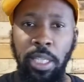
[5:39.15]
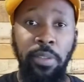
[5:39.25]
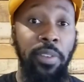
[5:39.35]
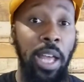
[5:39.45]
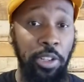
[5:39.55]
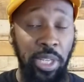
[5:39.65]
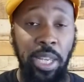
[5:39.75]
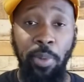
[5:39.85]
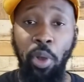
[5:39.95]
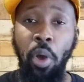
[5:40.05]
give our
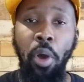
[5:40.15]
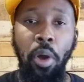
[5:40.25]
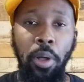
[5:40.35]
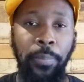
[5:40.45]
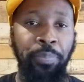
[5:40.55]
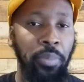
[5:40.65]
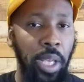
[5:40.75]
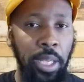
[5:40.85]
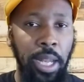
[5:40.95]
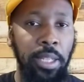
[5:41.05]
team a call,
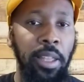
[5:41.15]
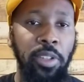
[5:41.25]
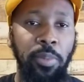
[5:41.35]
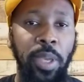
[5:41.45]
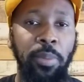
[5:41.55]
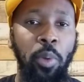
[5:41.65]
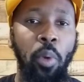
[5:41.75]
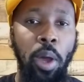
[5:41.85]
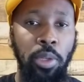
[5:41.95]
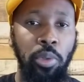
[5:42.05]
and I'd love to be able to
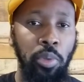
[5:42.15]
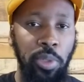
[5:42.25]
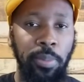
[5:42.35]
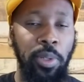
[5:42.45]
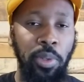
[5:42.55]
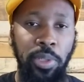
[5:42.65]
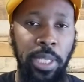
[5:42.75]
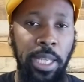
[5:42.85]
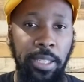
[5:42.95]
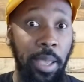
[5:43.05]
walk you through some of those
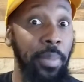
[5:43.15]
things.